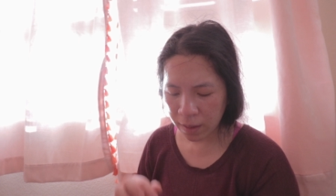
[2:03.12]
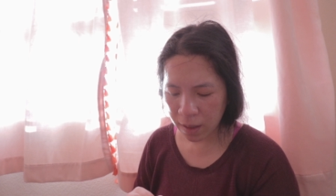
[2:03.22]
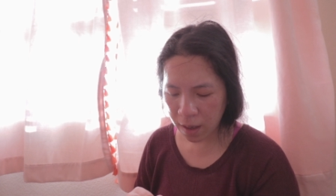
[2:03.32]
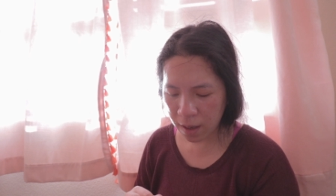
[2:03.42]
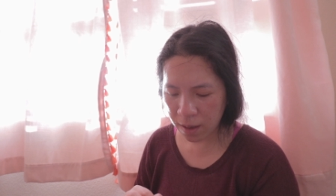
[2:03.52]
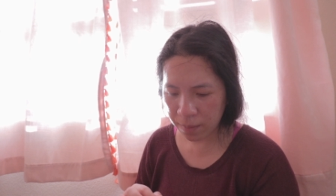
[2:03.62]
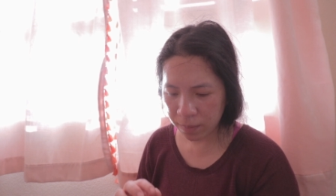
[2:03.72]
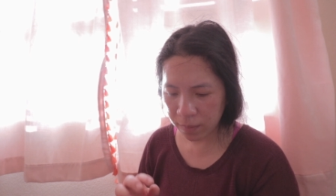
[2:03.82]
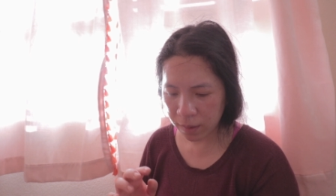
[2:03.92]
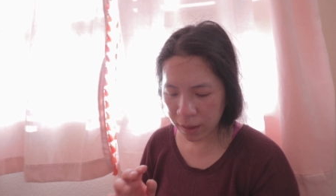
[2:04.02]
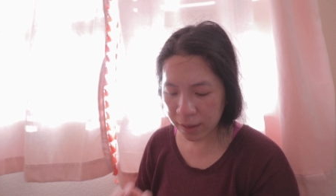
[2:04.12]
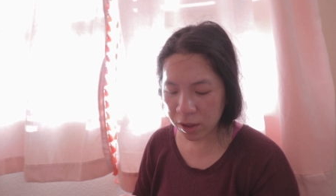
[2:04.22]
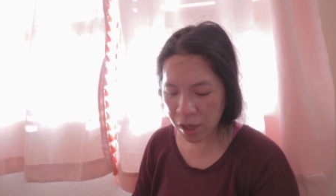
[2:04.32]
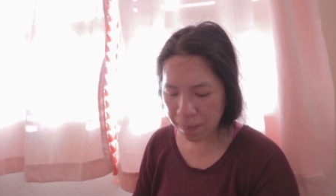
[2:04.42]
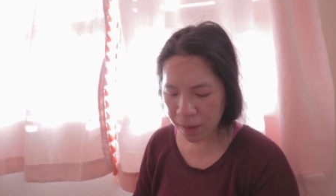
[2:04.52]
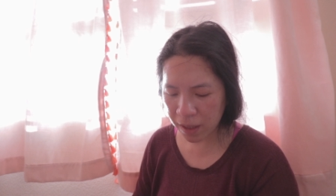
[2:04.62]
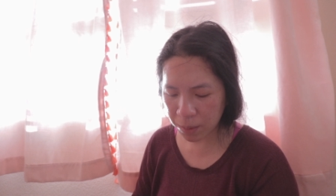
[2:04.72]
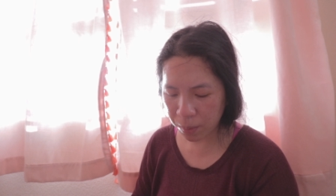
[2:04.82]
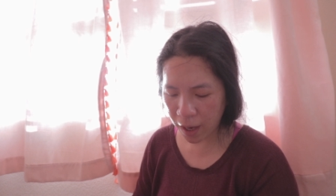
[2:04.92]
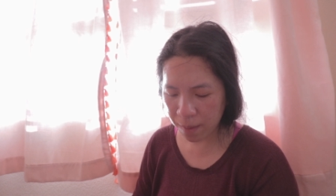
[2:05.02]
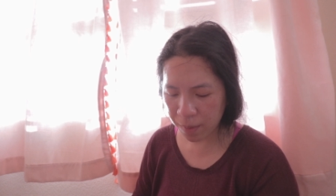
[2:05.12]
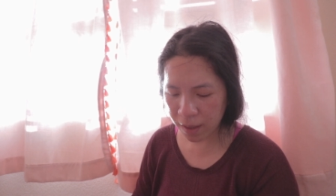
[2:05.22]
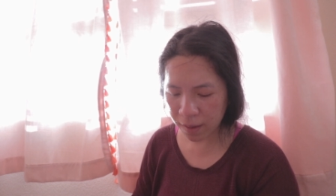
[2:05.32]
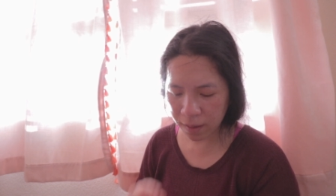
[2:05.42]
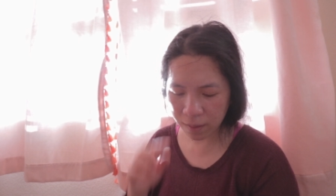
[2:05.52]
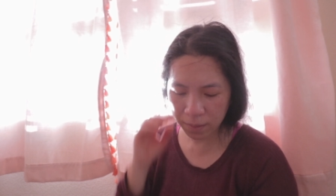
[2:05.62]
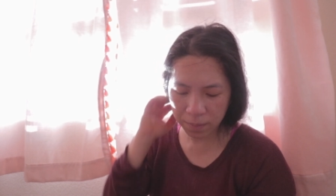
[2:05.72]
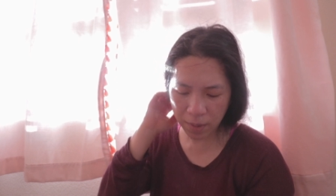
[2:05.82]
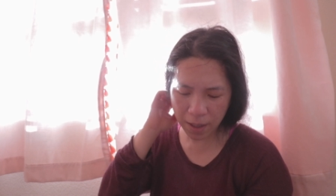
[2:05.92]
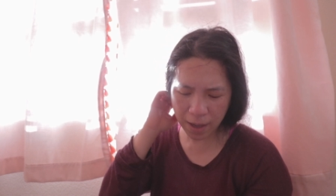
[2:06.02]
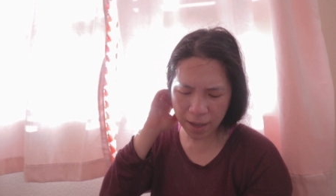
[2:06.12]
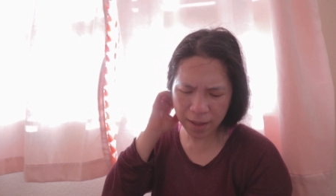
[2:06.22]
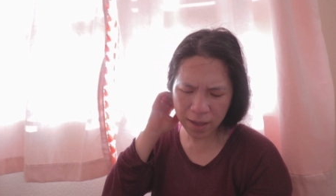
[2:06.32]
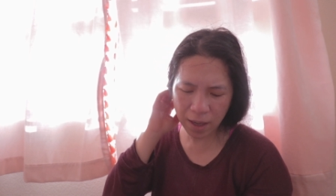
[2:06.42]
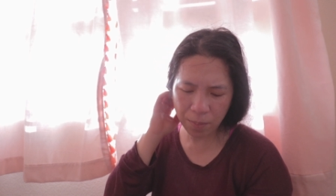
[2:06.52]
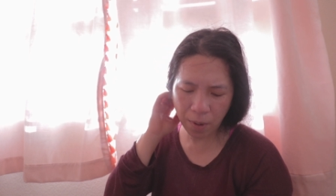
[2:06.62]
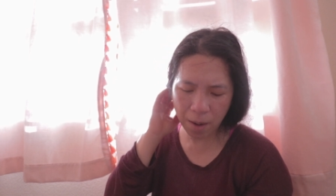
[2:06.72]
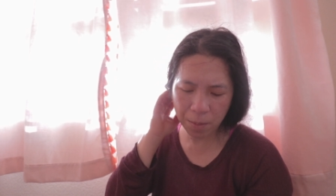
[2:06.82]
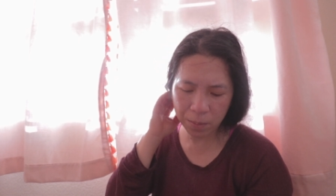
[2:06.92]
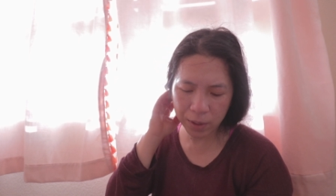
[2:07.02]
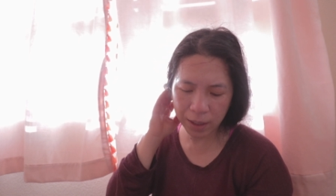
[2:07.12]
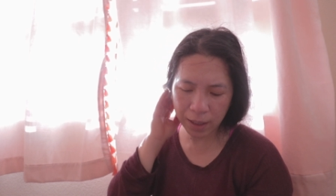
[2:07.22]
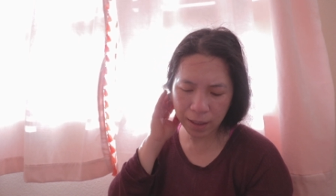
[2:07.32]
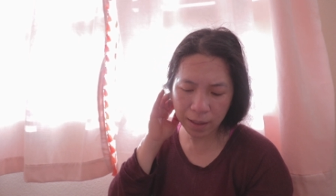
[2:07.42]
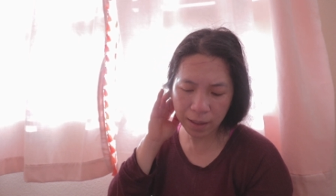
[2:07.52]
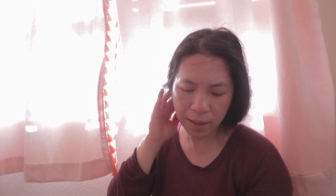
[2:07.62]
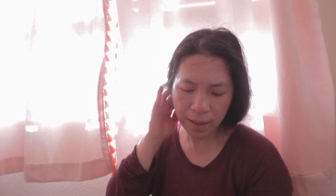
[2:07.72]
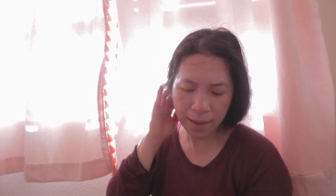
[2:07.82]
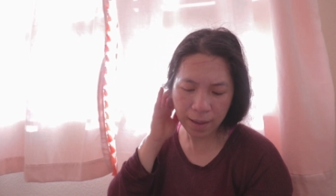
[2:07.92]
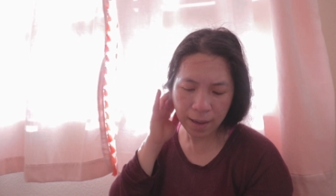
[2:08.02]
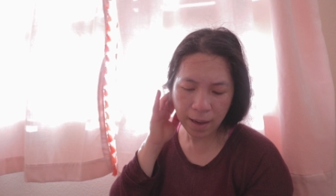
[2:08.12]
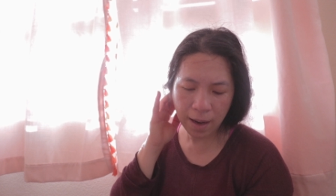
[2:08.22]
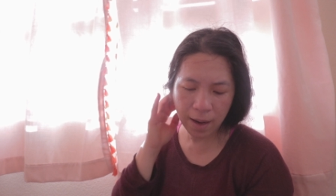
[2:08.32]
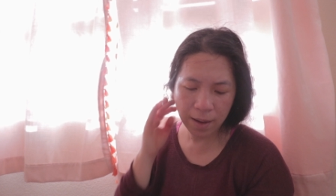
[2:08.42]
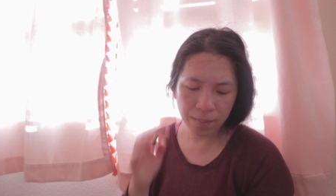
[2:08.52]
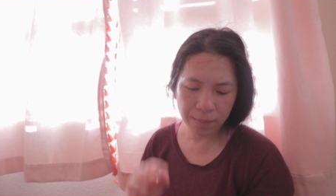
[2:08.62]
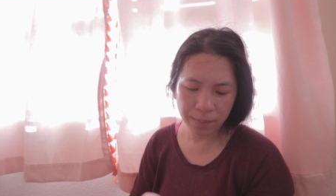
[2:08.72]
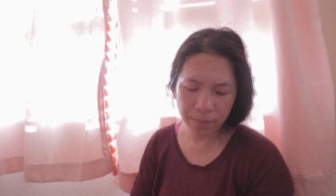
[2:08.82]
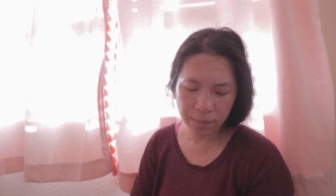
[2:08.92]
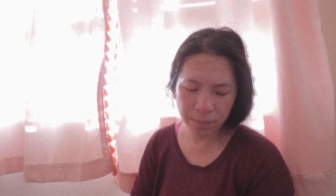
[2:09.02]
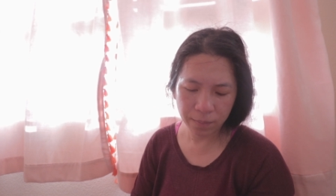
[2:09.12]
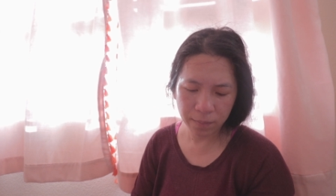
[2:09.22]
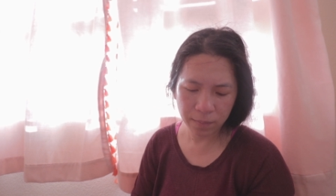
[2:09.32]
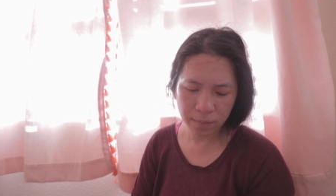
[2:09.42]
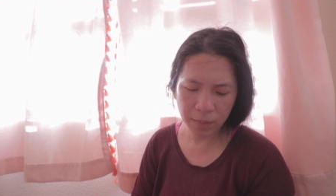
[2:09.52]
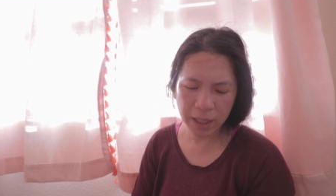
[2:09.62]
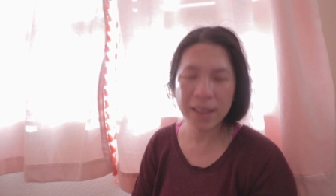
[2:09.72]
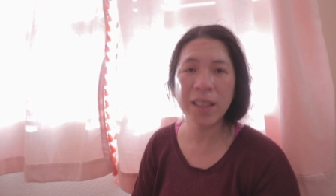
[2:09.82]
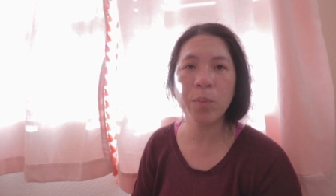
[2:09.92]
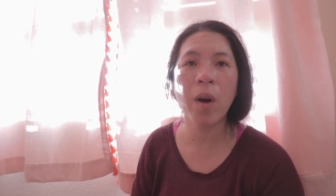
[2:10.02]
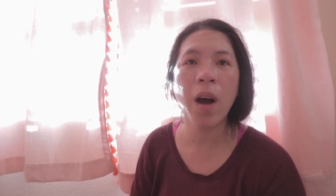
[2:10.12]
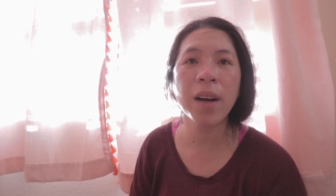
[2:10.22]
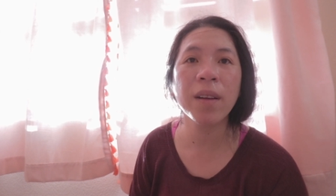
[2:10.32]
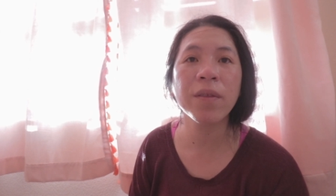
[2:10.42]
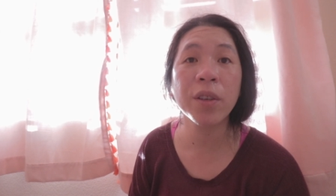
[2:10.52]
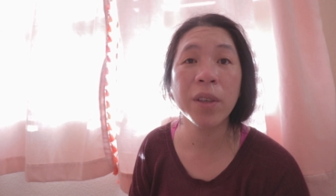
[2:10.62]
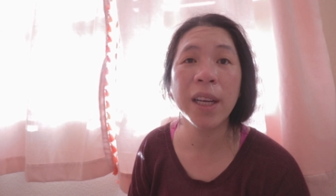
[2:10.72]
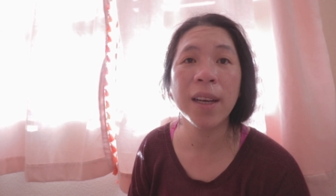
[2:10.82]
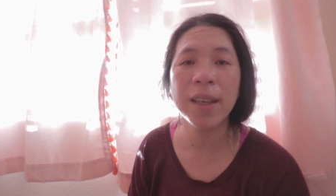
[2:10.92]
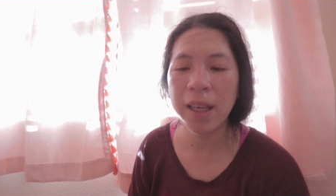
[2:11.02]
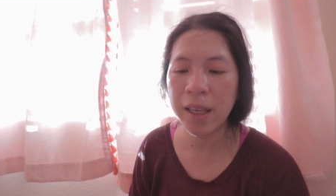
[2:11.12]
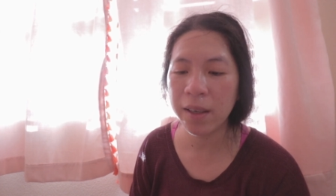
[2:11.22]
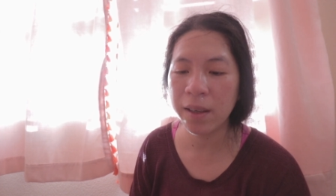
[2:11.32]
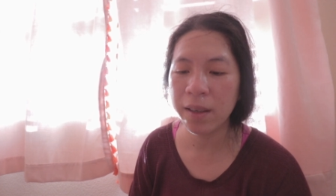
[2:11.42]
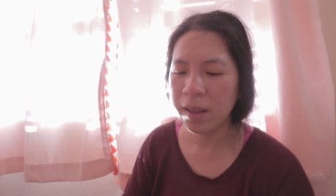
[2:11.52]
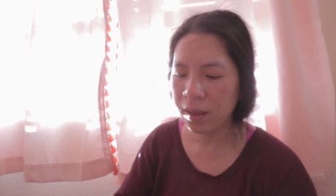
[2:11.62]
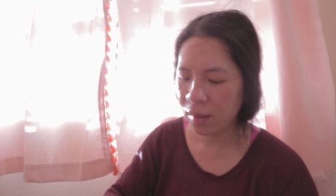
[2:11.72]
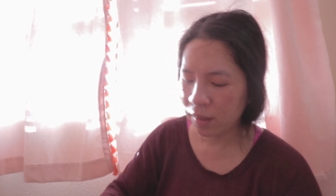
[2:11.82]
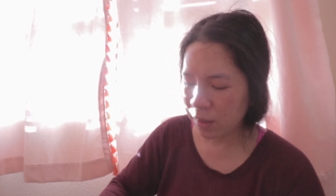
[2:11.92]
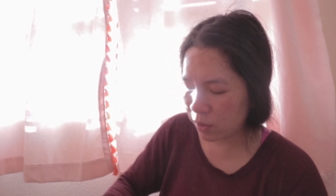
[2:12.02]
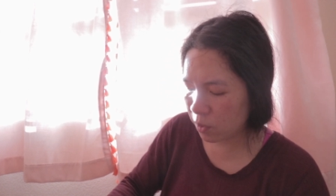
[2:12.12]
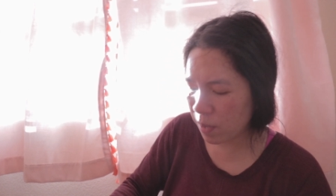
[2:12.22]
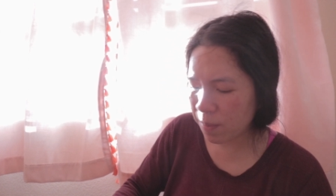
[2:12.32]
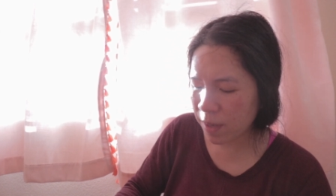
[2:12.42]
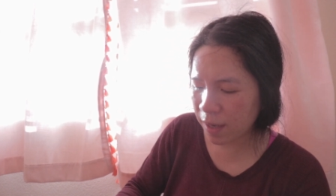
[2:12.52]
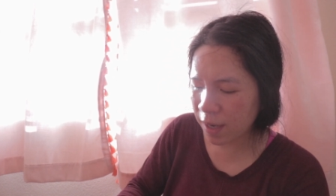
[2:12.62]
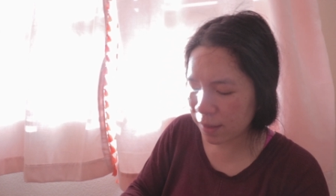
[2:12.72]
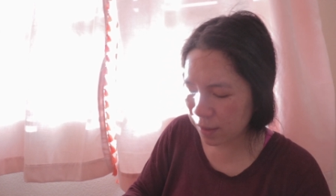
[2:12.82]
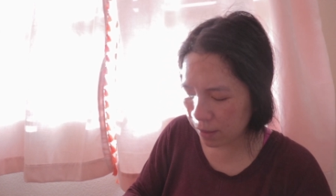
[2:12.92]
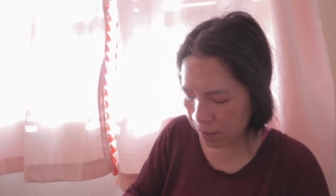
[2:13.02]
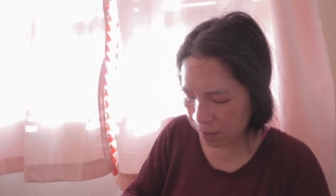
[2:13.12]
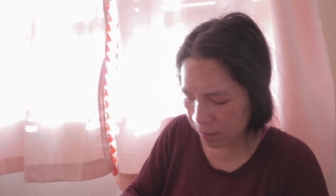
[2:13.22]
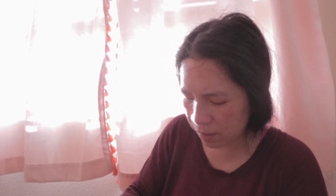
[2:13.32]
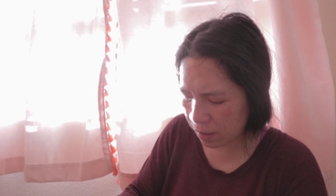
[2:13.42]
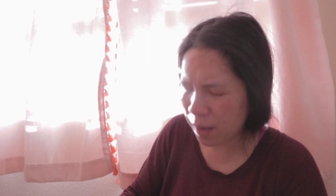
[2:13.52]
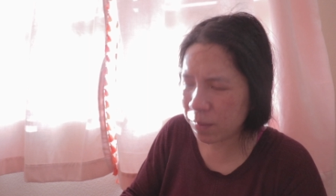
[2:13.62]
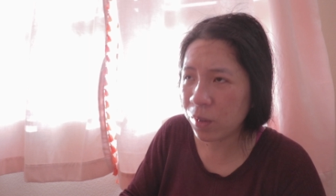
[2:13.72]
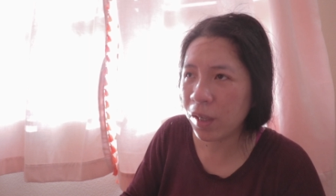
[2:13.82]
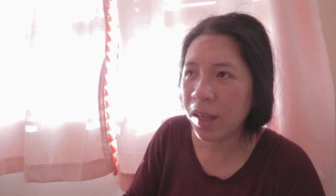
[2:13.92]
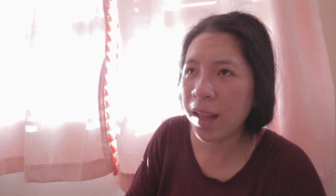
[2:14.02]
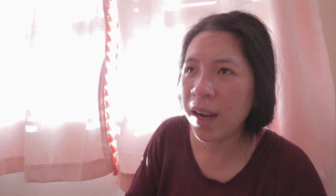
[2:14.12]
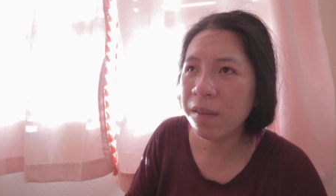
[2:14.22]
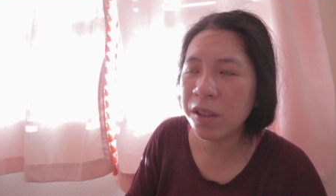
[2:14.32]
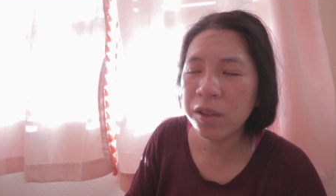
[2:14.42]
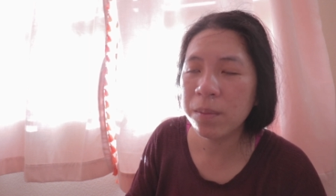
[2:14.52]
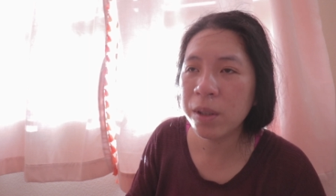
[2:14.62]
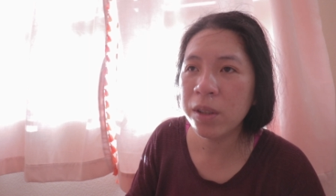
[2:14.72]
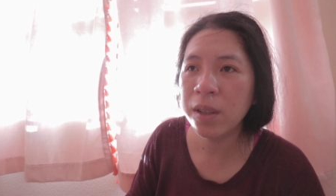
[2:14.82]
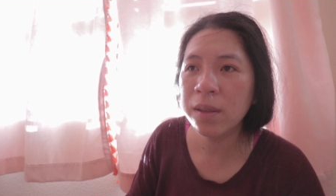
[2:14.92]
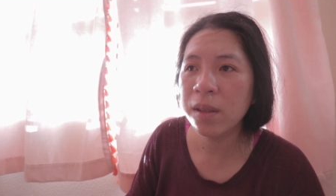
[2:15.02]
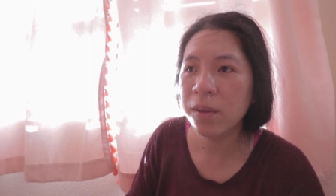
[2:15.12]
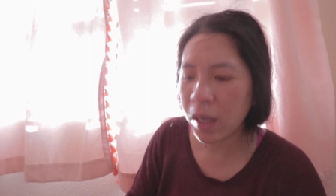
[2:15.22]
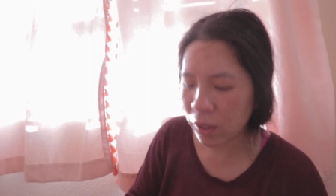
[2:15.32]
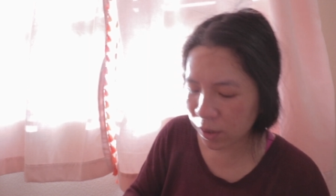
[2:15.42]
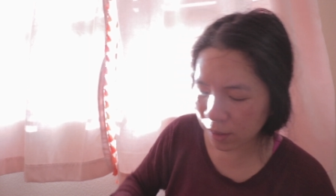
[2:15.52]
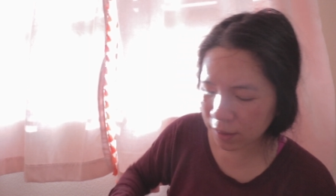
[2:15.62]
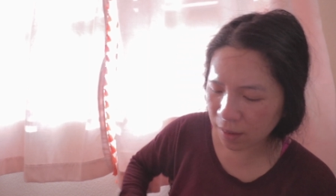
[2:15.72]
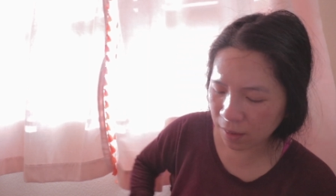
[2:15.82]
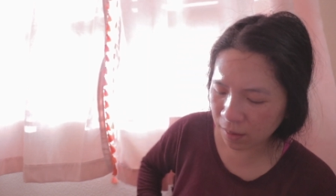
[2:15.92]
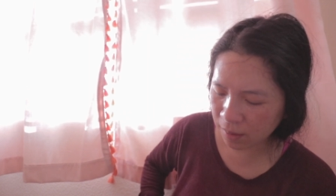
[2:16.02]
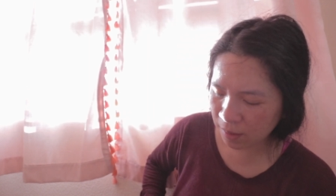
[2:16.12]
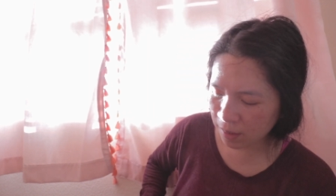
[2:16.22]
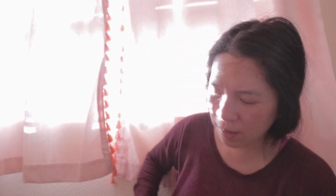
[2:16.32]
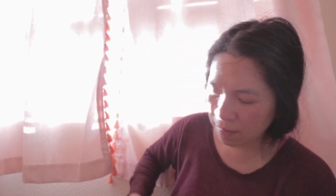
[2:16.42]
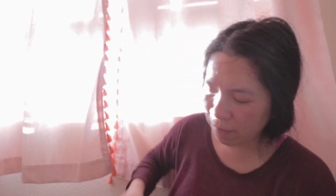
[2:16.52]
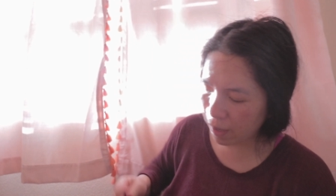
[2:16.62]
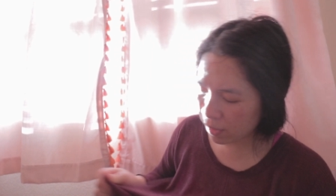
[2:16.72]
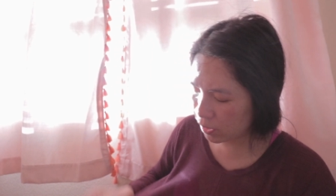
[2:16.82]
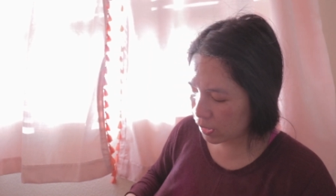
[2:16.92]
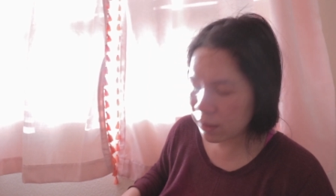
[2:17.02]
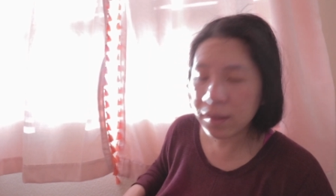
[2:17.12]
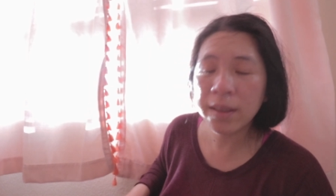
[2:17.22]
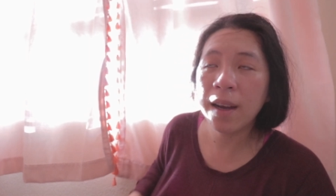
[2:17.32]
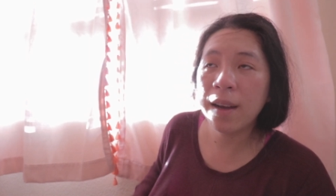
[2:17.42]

It's a Japanese brand, but I think they probably, but it says product of Korea here. So maybe it has I'm sure they have distributions, locations, and factories